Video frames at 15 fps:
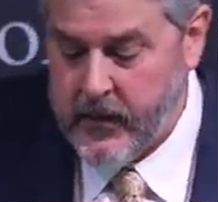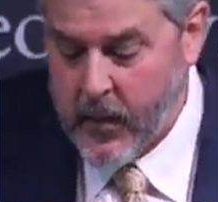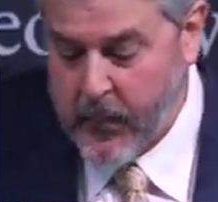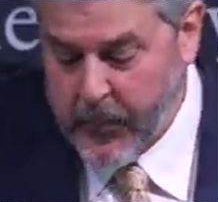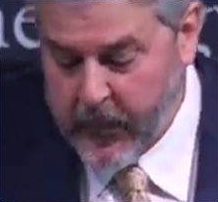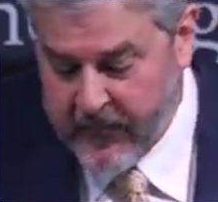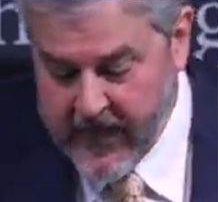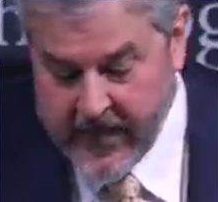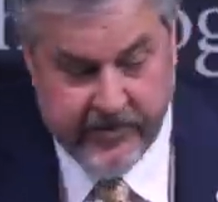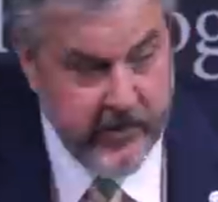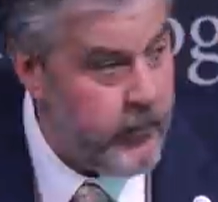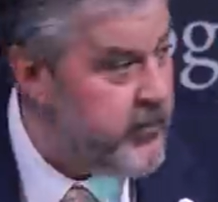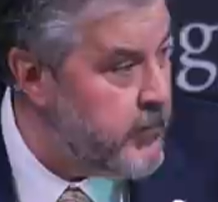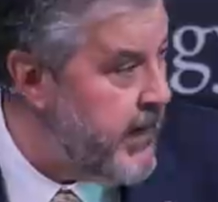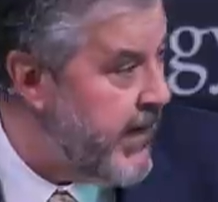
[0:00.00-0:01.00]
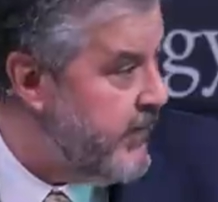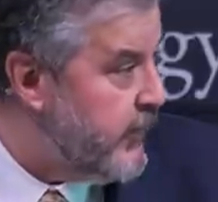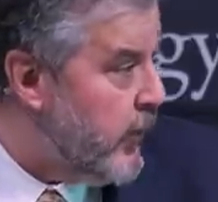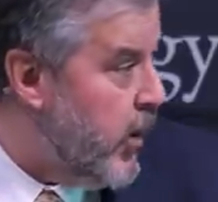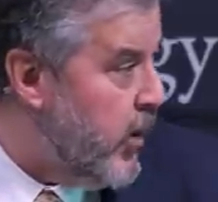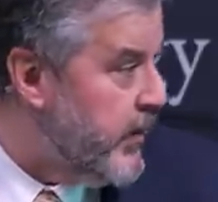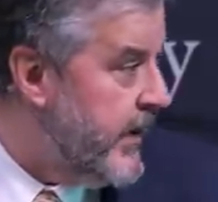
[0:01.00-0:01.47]
Their profession was made
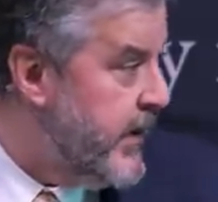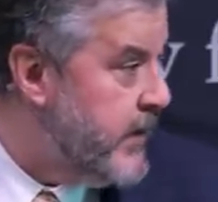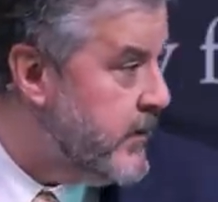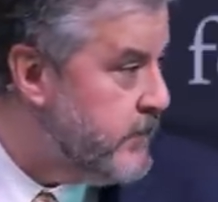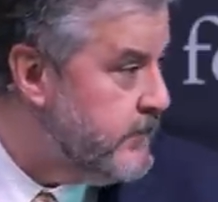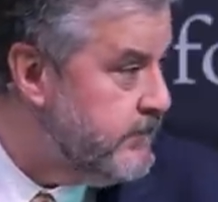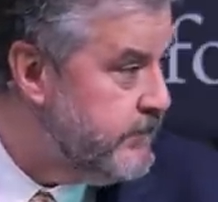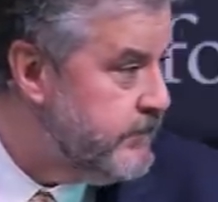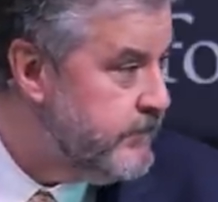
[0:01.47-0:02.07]
for all to hear.